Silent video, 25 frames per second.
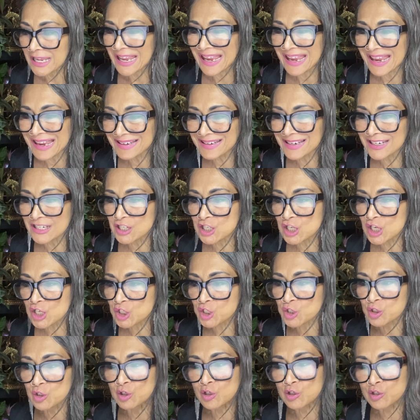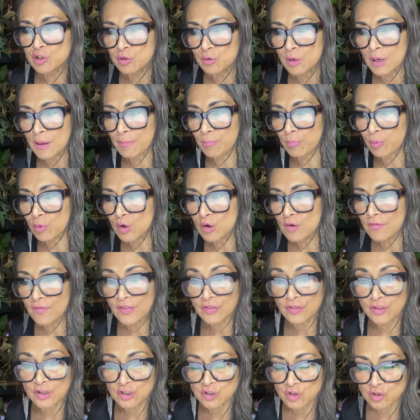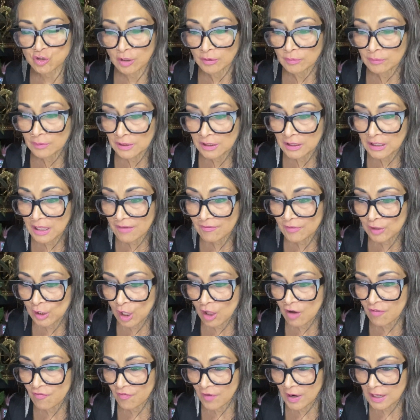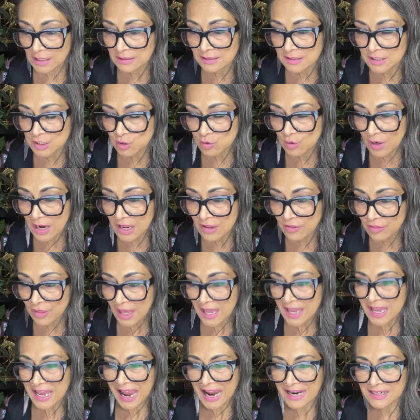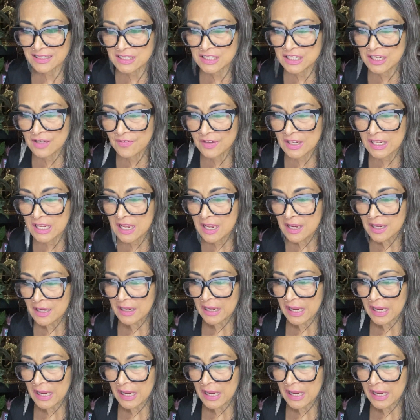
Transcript: in addition to improving the general level of vital strength, activity,